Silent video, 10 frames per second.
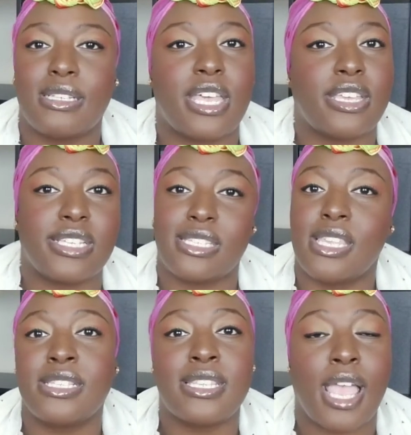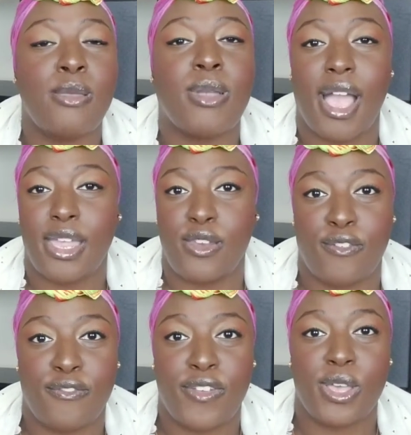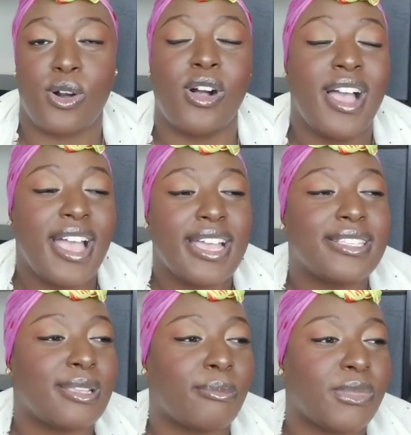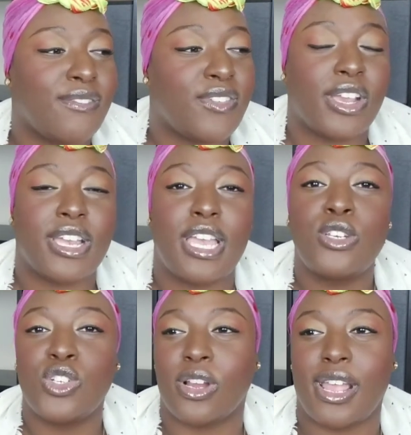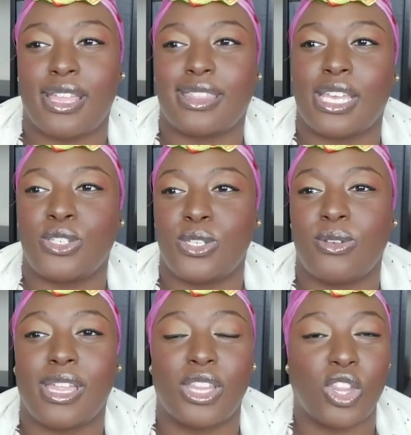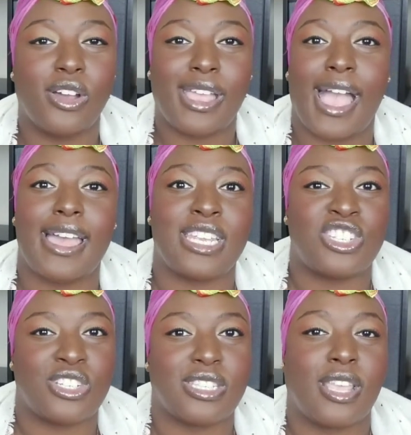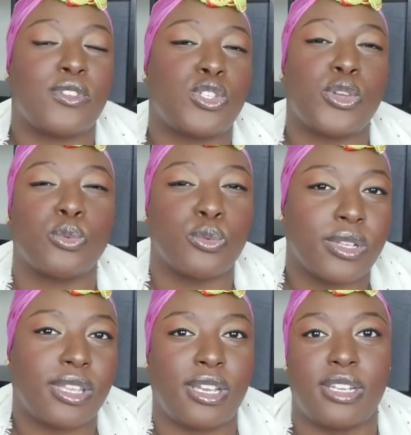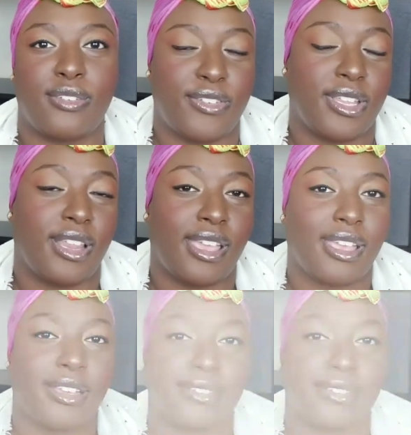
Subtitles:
it's the same kind of feel. It's something very intricate that you can look at and just gives you a really good feeling.